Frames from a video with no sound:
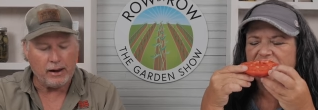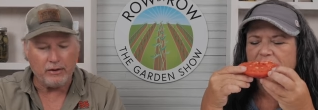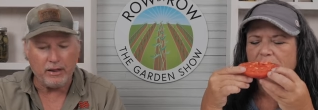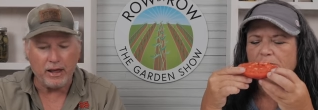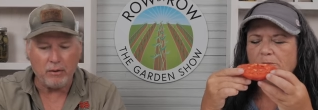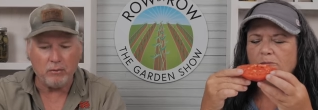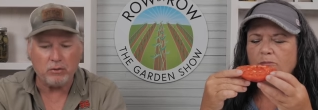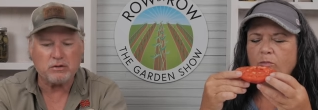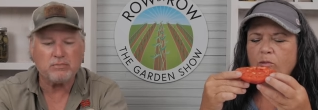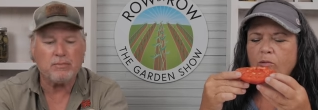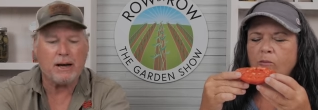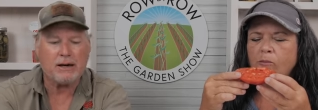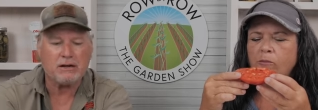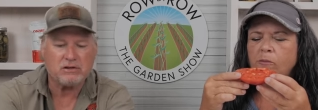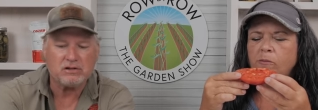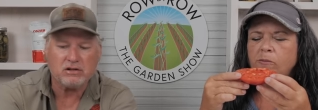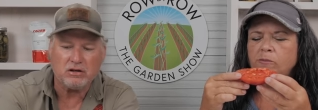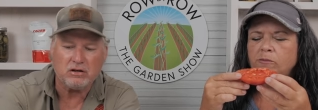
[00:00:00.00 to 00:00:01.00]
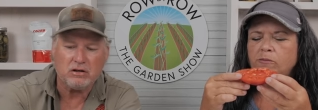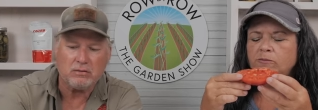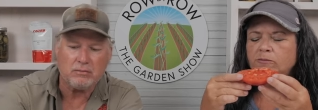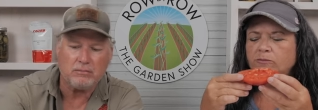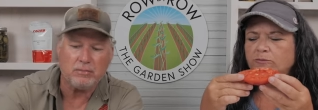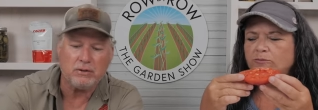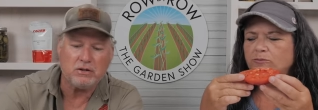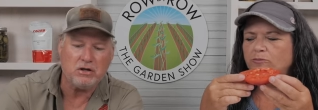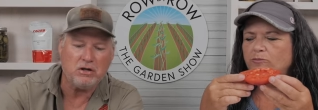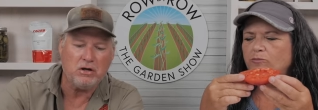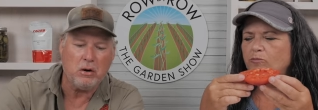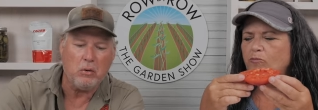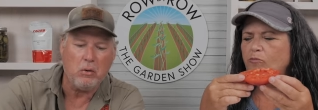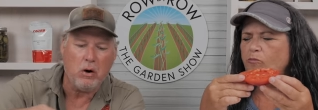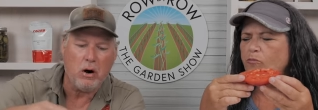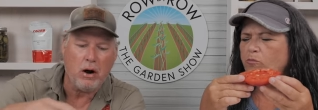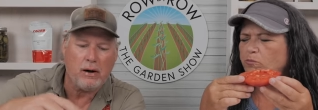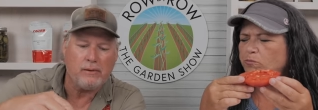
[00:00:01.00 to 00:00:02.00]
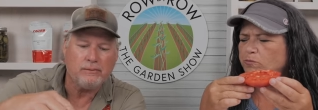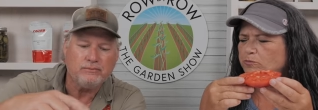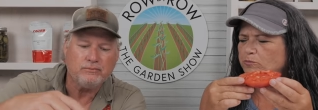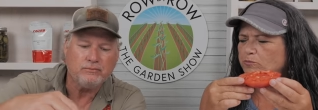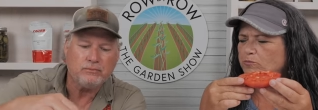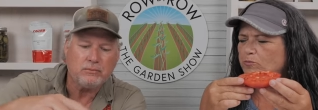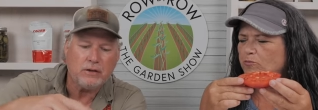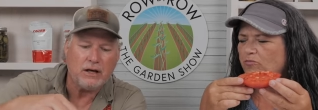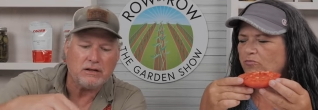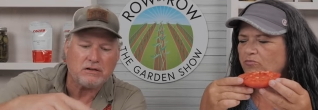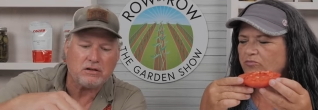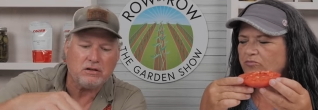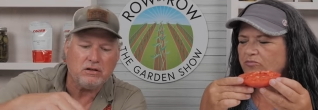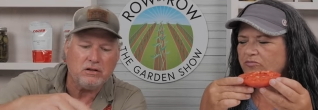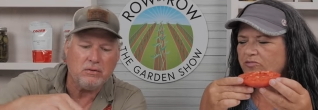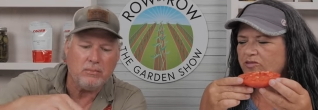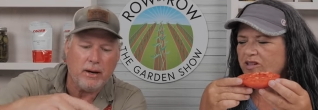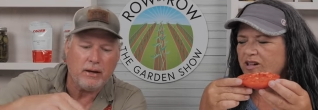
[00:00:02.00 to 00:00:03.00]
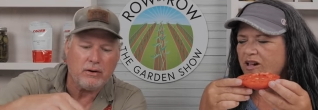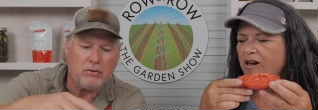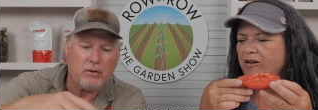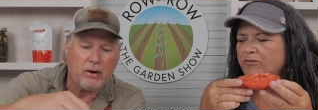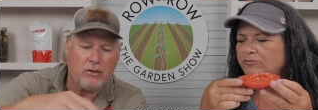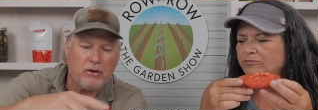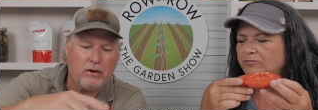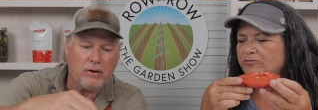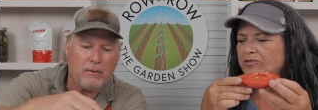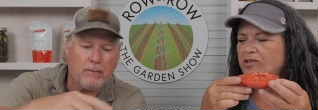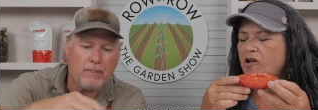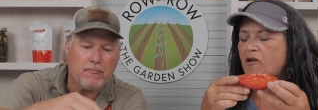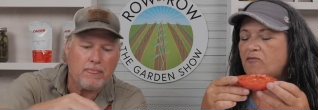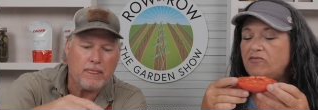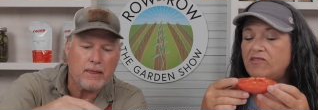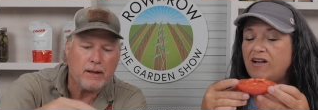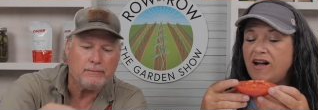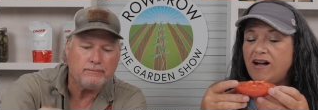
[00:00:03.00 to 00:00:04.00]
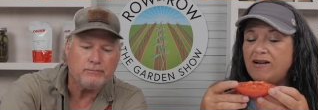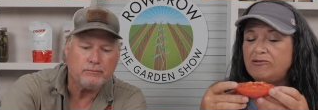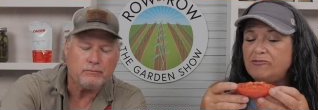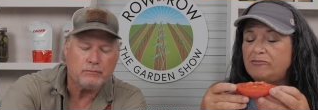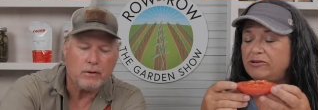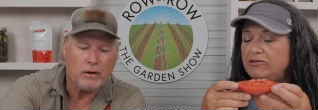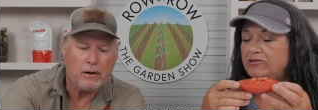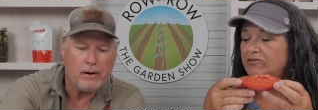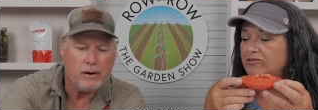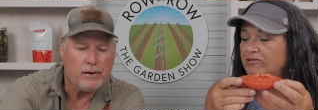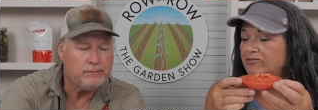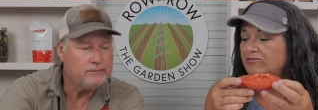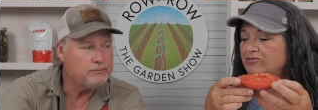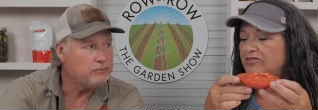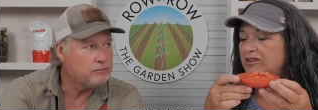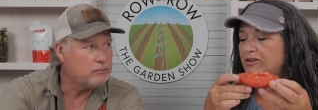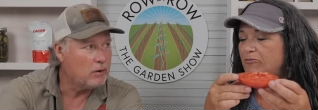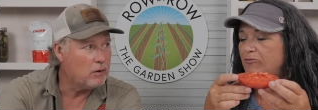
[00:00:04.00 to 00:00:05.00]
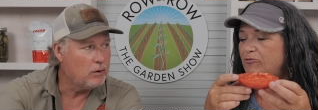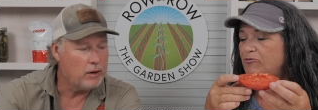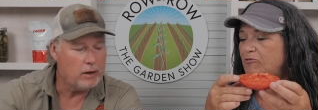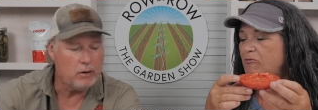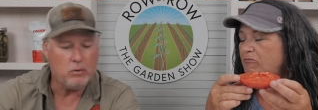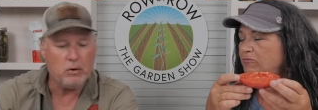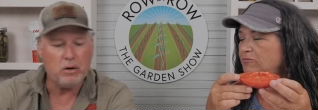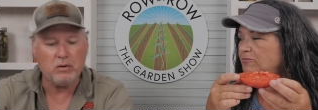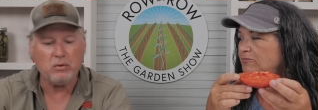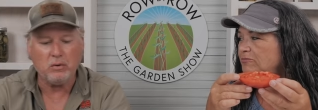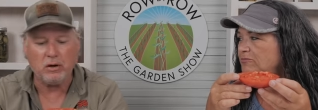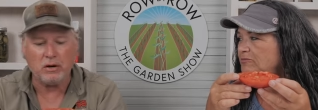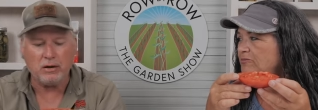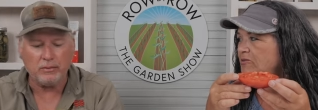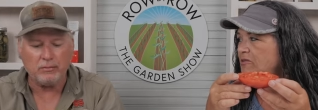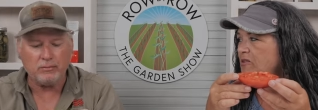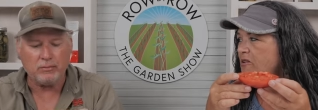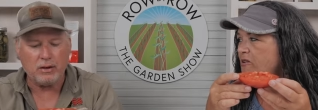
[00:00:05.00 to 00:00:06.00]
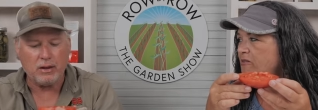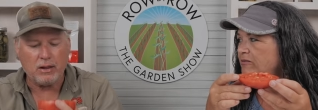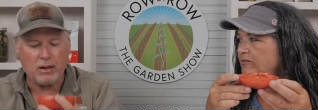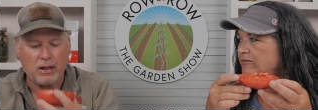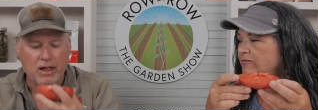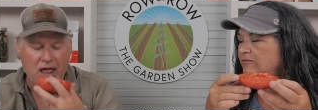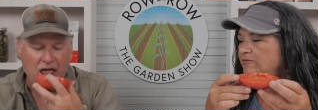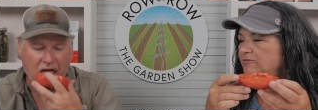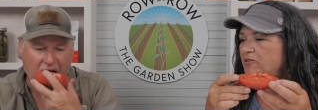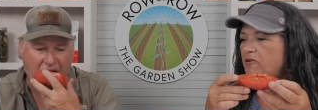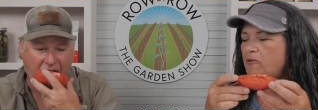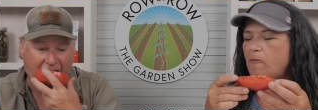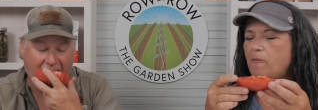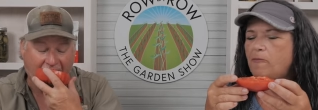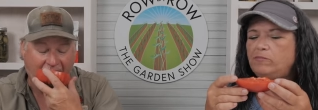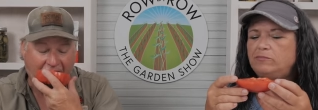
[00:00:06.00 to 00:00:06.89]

Speaker 1: That was my concern, but you know what? That's a good tomato right there.
Speaker 2: That would be good on a sandwich. It would, wouldn't it? Huh.